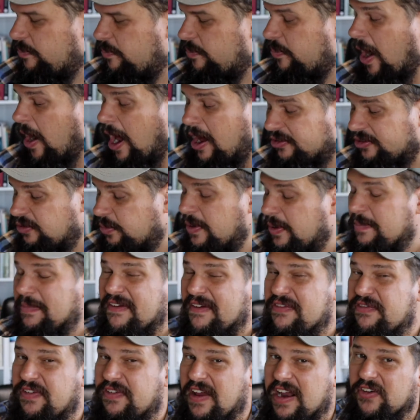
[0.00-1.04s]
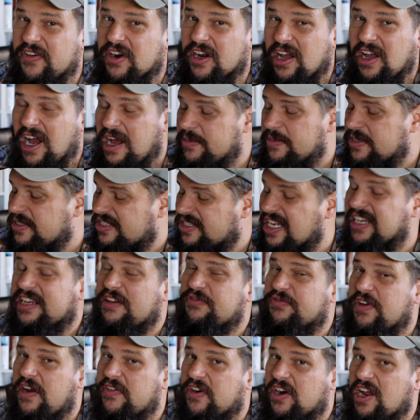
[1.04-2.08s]
Possibly my second
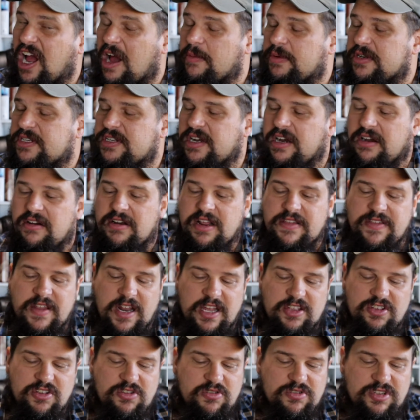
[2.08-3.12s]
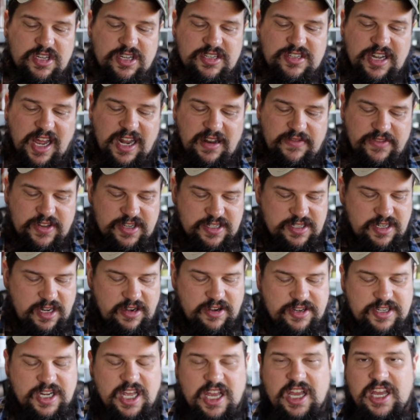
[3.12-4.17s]
favorite commentary that I used inside of this
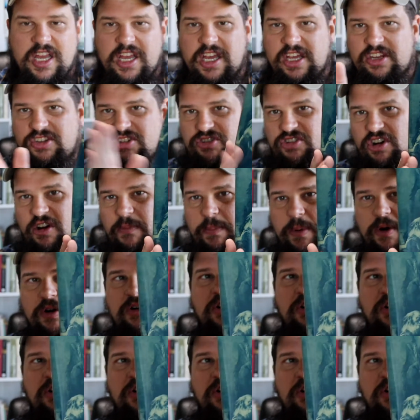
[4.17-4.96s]
series is Tremper